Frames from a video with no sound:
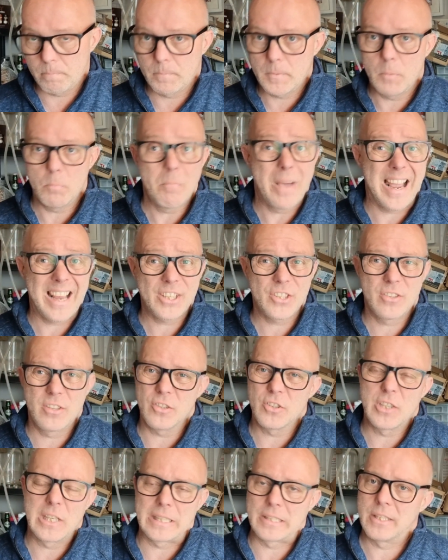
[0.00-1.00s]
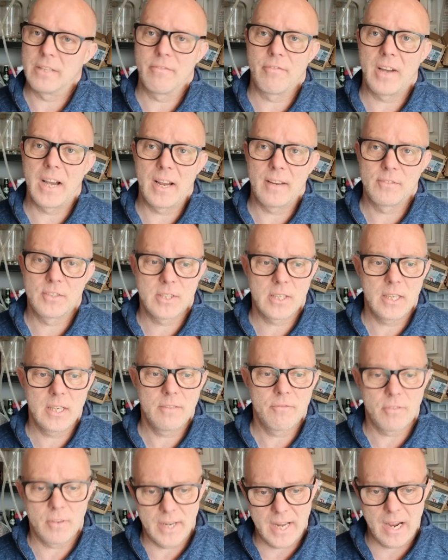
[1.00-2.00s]
it mashed at
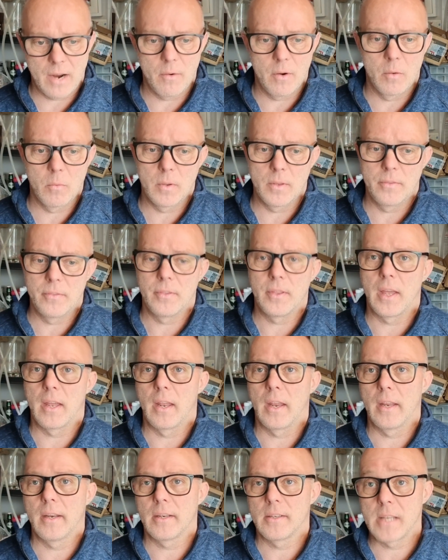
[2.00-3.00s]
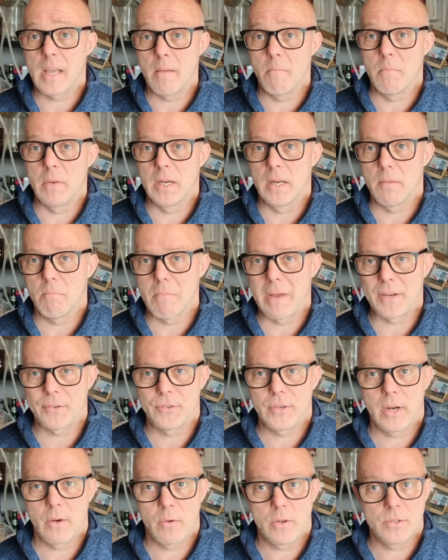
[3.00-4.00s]
65C for an hour with then 10 minute
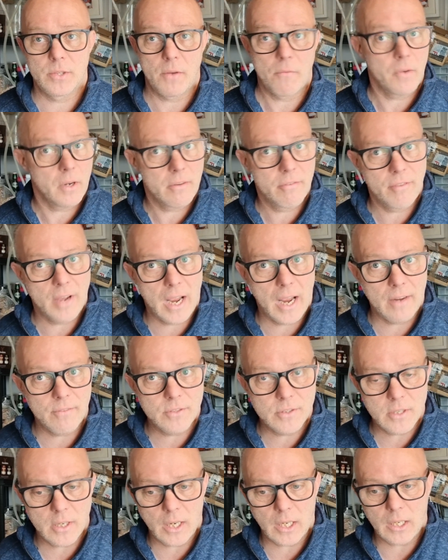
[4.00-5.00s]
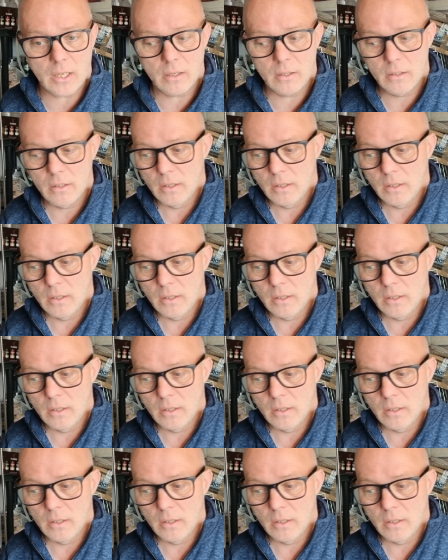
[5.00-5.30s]
mash out at 75C.